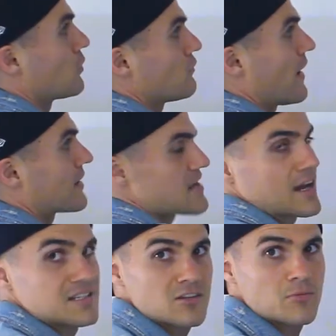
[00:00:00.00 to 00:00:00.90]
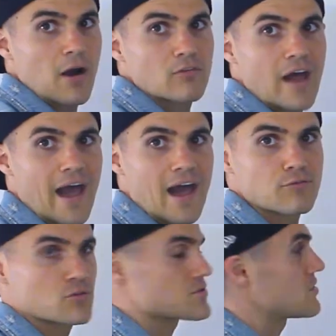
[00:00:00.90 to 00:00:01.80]
root of x, x to the power of a
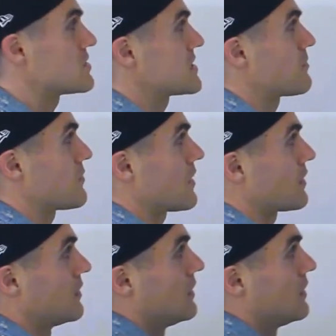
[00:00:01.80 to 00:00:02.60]
half, those are the same thing.